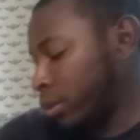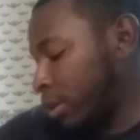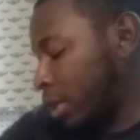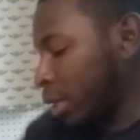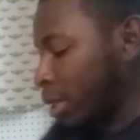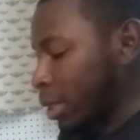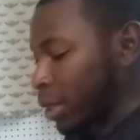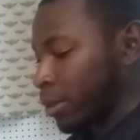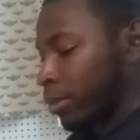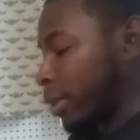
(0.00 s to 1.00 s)
it.
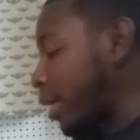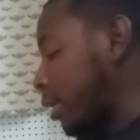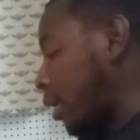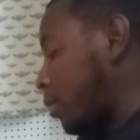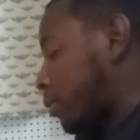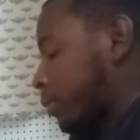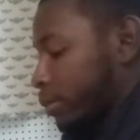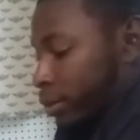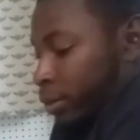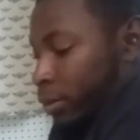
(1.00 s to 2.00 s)
There you go.
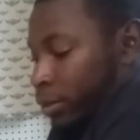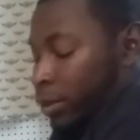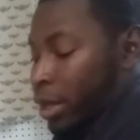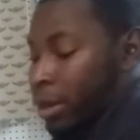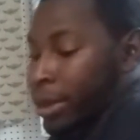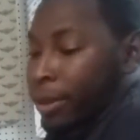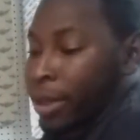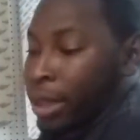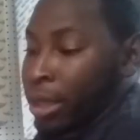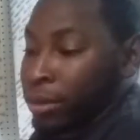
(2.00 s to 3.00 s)
All right,
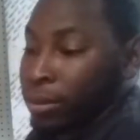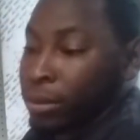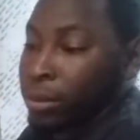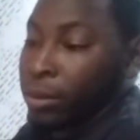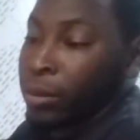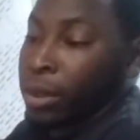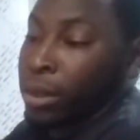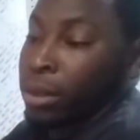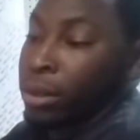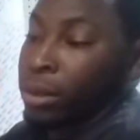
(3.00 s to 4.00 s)
and
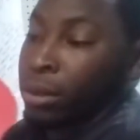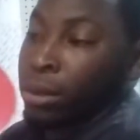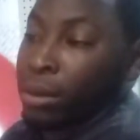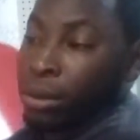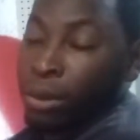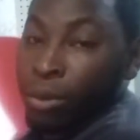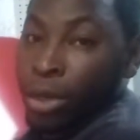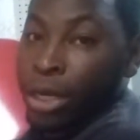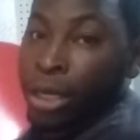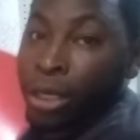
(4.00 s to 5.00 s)
you
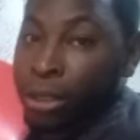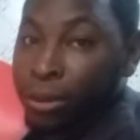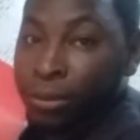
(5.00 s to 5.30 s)
want to,